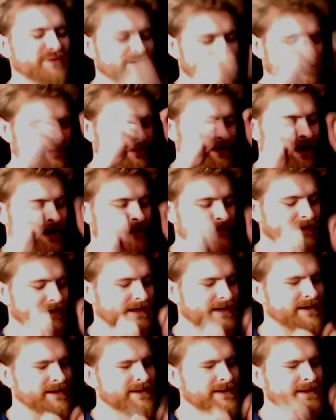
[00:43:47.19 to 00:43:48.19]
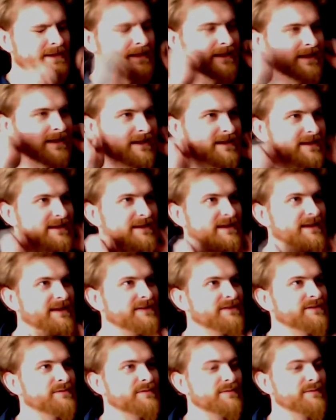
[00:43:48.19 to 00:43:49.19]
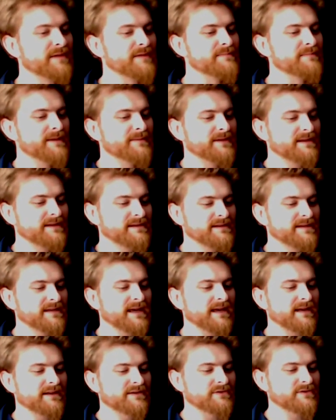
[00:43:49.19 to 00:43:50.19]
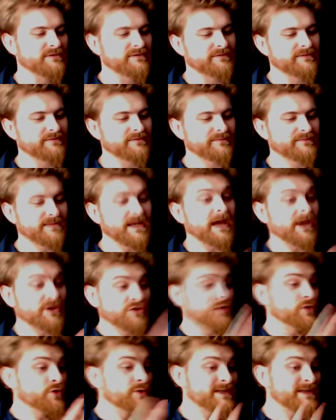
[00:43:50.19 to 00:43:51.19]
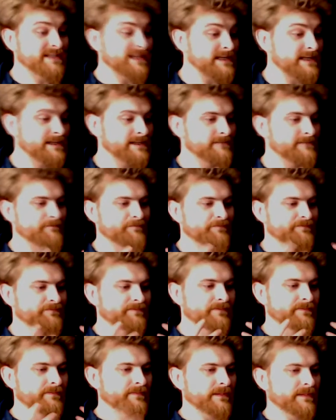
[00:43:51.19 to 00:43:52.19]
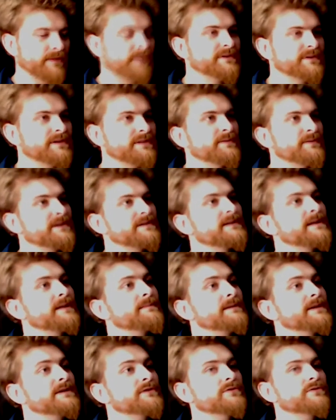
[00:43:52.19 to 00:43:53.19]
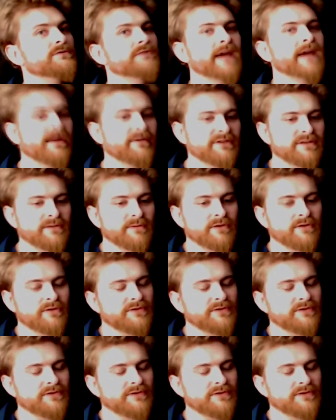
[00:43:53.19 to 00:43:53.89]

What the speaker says: person can have like so maybe this. Yeah, they sort of. Yeah. So who is this? Who is this person they meet who carries them